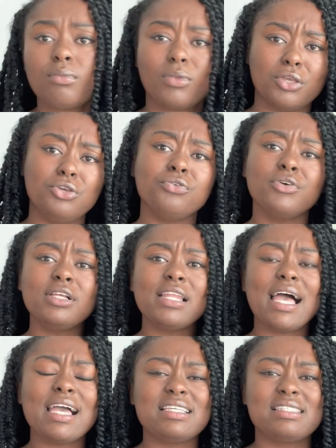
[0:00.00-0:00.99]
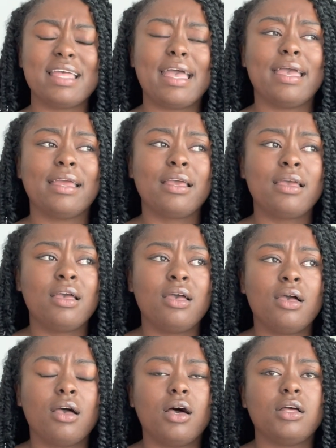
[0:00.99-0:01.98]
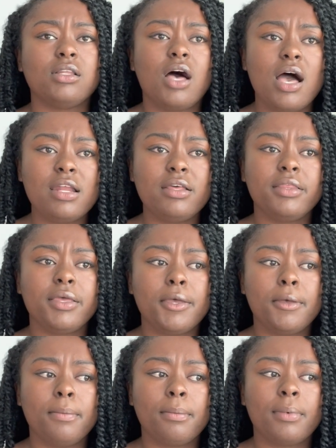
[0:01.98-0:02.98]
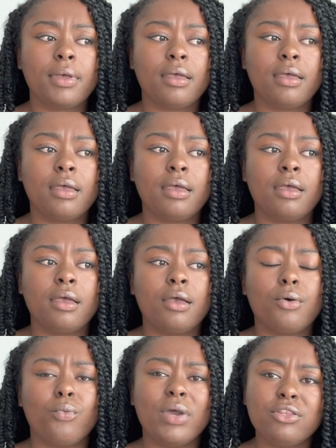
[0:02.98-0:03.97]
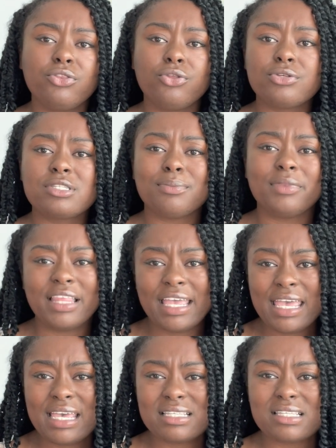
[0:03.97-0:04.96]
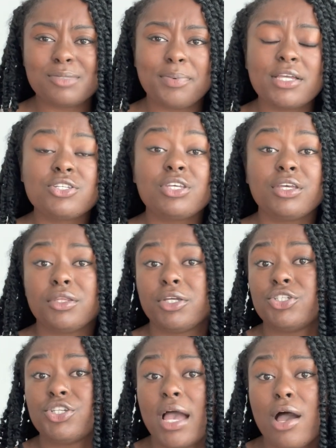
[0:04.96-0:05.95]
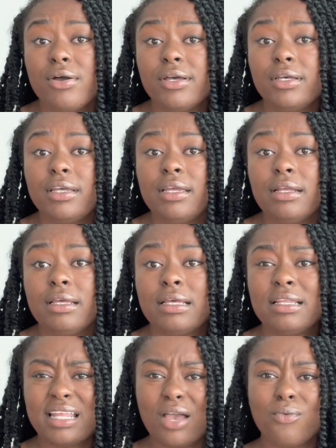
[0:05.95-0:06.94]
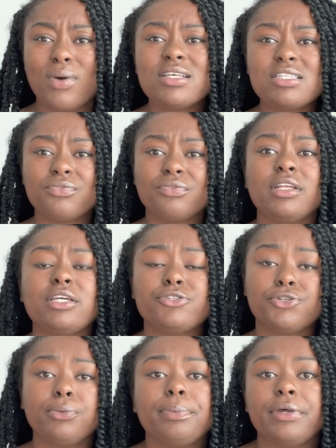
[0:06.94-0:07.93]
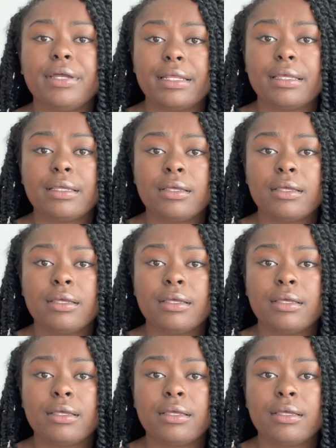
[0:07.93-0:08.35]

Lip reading: You realize that a lot of them went through some things, especially in their childhood, that wasn't really too pretty.